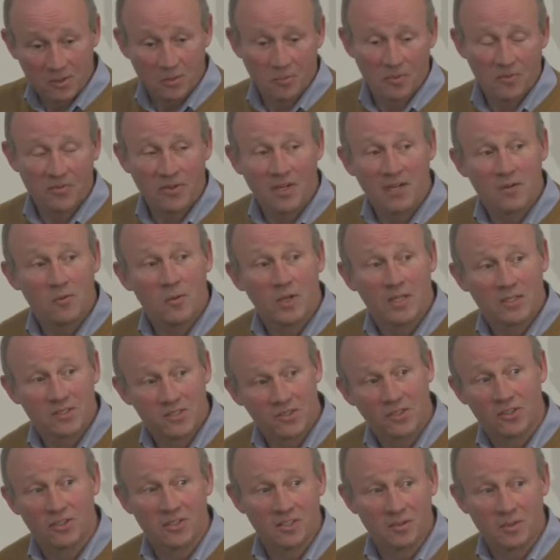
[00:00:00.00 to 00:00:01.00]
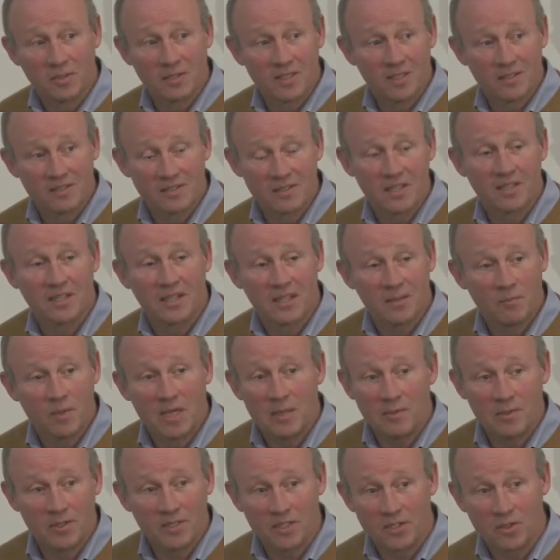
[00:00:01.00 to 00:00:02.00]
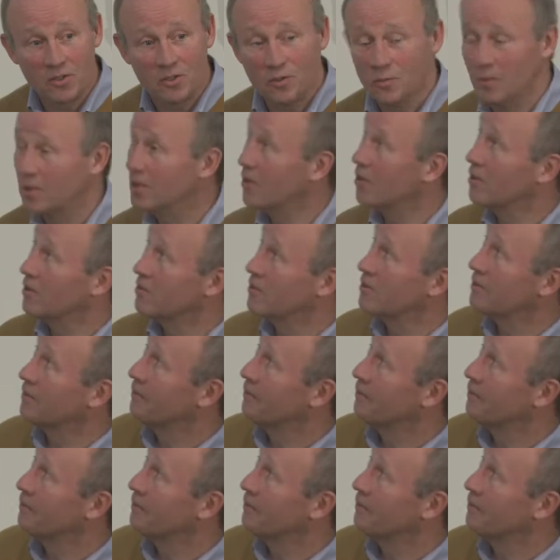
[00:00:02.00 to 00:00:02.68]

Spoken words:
be very well studied with this, and then maybe the human also.